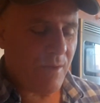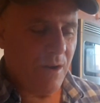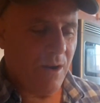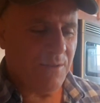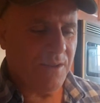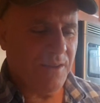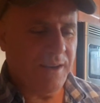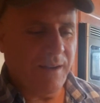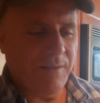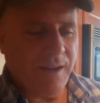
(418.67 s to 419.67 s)
Off to the
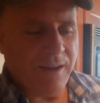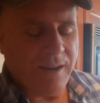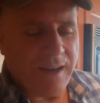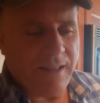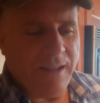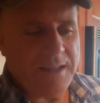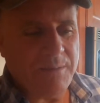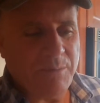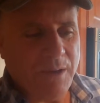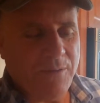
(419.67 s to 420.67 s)
DMV. I'll get a
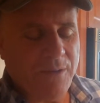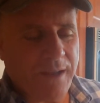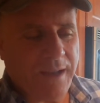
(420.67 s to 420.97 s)
license plate for the